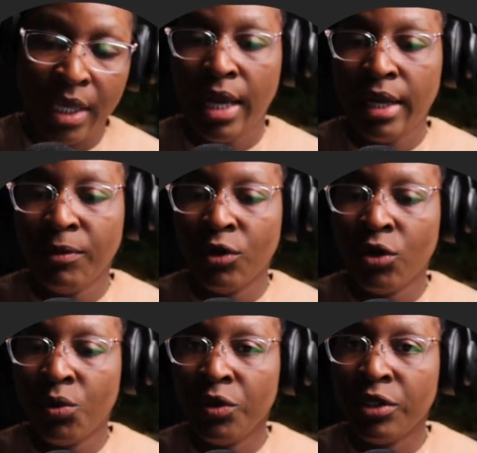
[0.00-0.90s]
and I'm
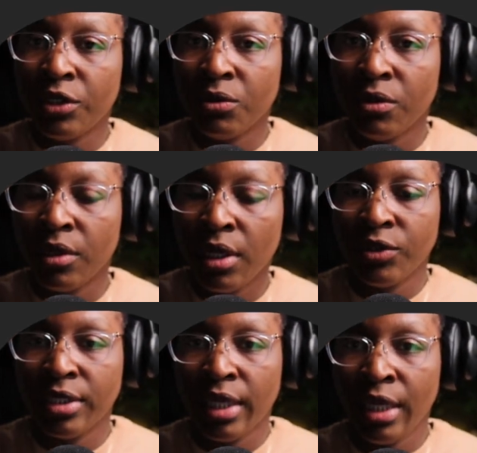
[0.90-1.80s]
going to
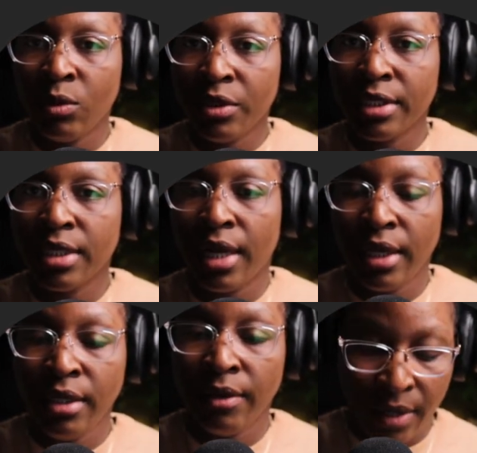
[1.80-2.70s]
use the equal
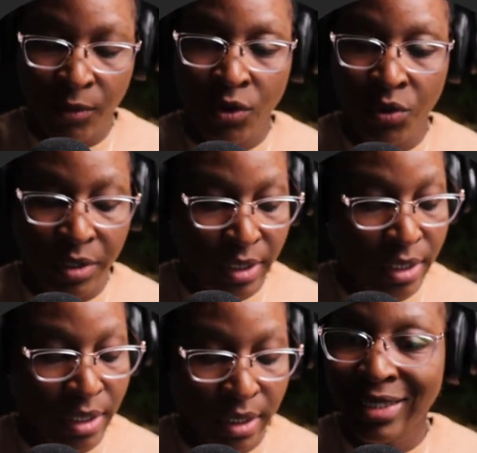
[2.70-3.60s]
sign, and I'm going
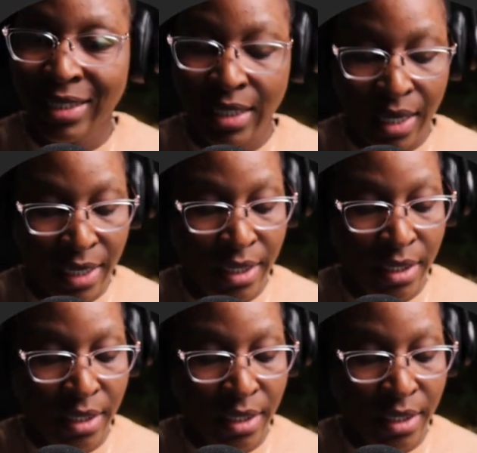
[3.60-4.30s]
to assign